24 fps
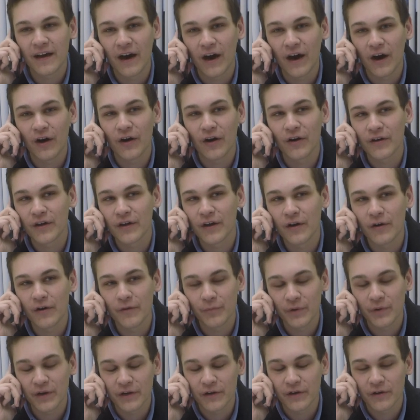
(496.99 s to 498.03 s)
I'll go
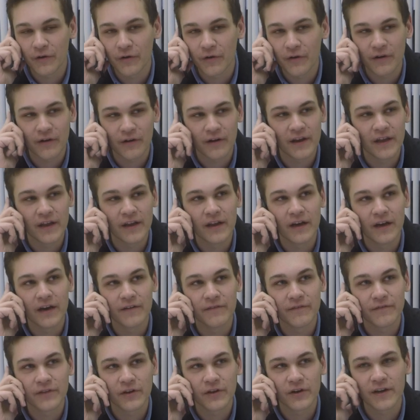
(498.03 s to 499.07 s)
and put your order in
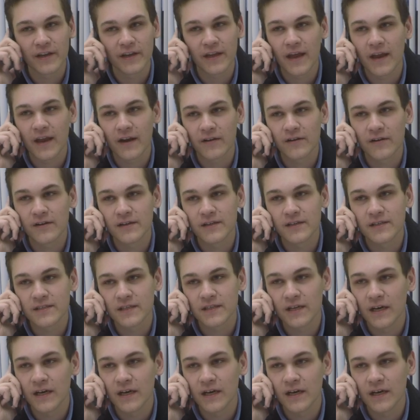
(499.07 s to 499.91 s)
of 30 acres